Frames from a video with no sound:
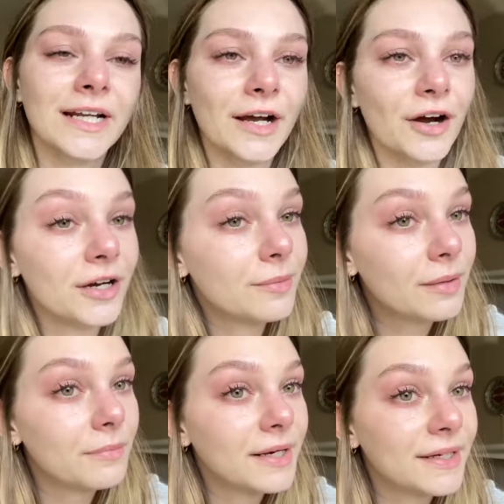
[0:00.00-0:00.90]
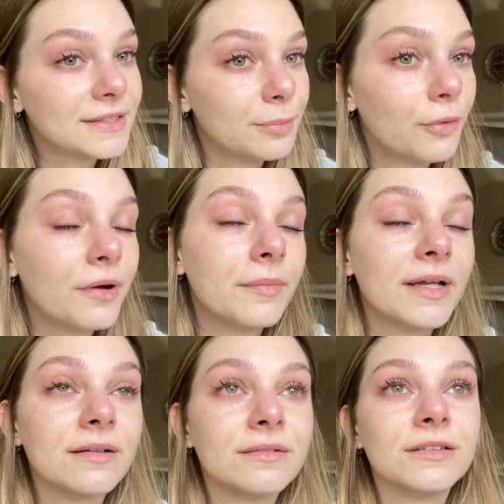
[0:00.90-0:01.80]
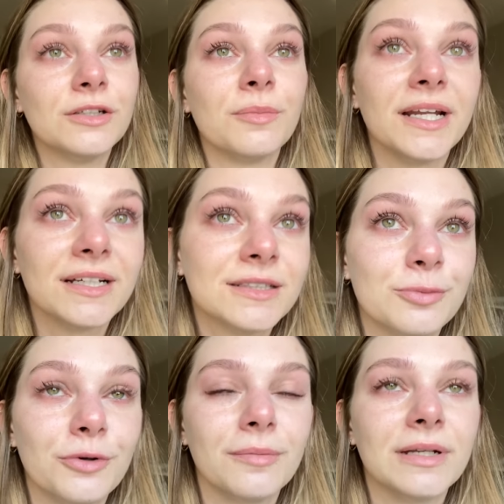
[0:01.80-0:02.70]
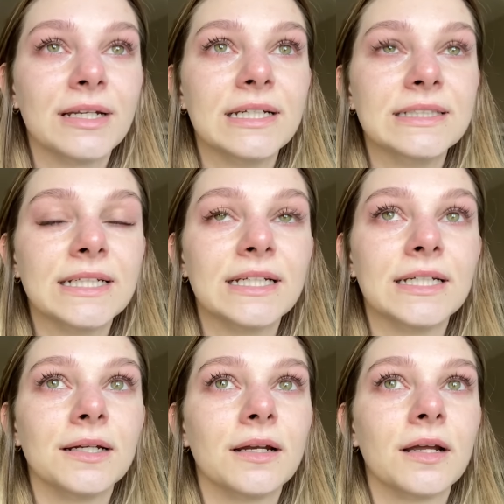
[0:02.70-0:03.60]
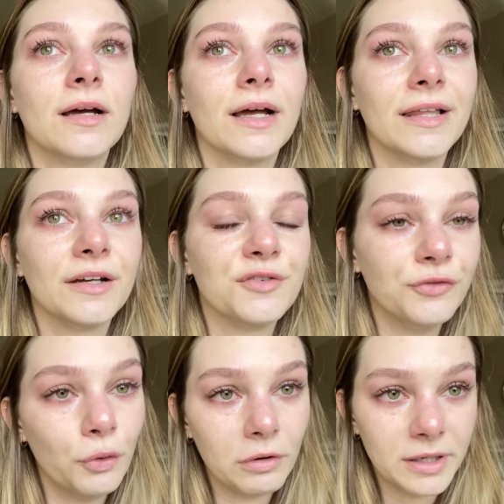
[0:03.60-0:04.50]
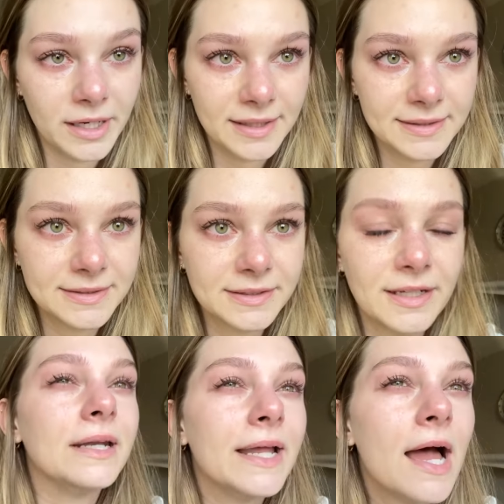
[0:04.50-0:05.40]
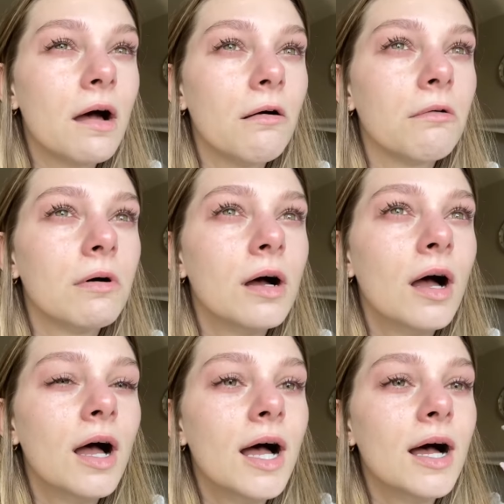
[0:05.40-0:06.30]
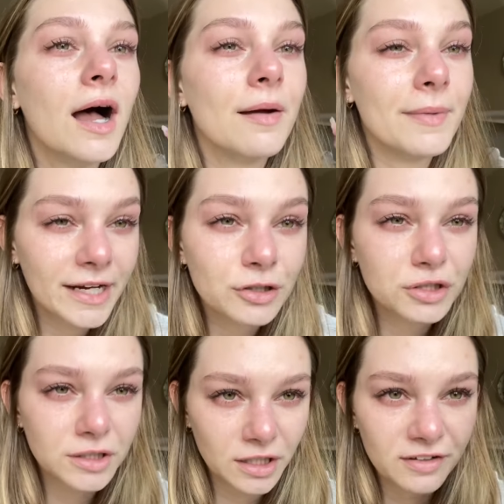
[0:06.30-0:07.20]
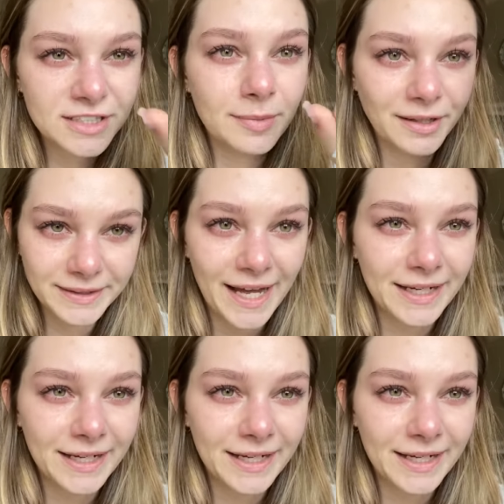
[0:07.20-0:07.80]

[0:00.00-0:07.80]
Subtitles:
I already made my next appointment. So my next appointment is in, I think, 4 days. Now I'm extra nervous about that.